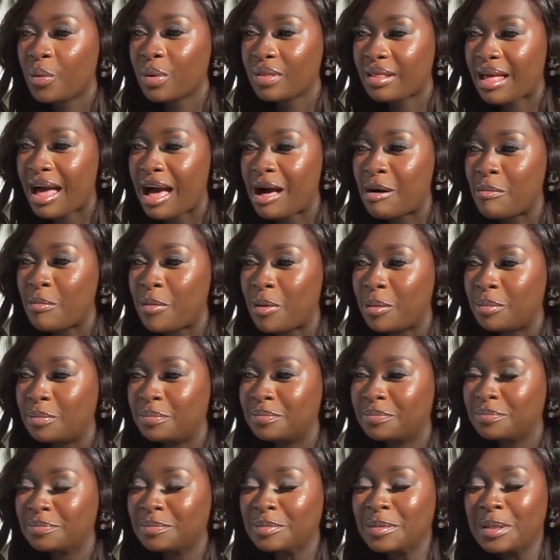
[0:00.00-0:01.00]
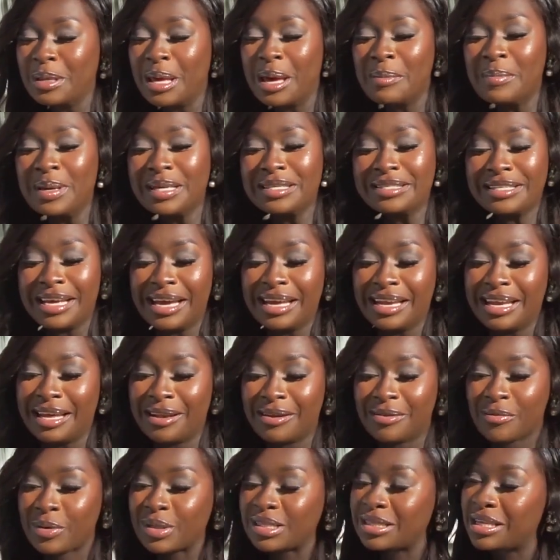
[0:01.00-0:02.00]
With the album. I'm excited.
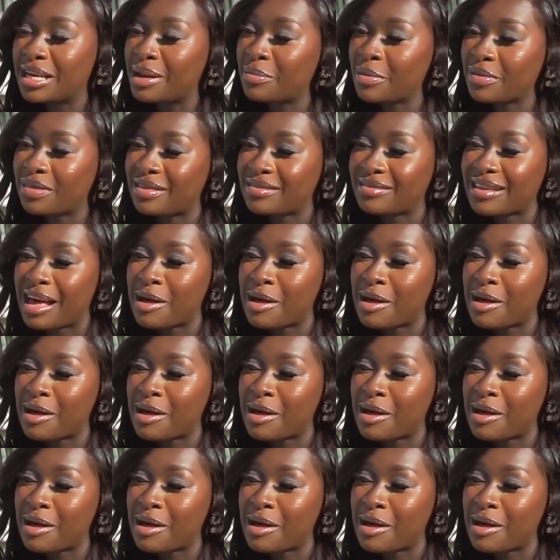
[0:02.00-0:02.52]
What's the name of this